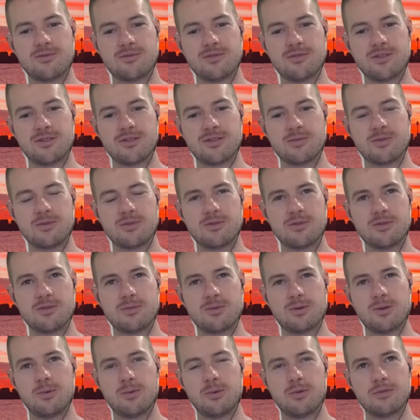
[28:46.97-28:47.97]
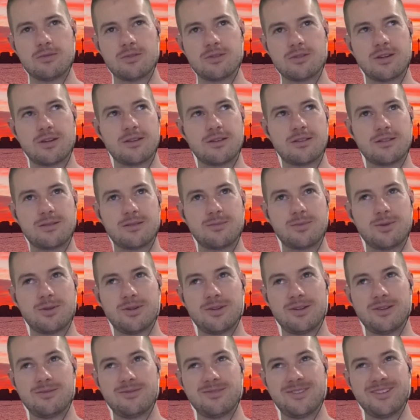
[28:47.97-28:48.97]
which I suppose is a bit sad, but
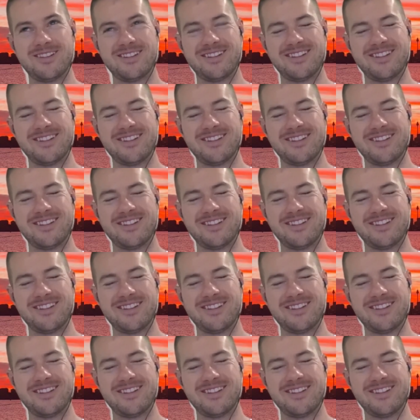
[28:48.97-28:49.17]
um,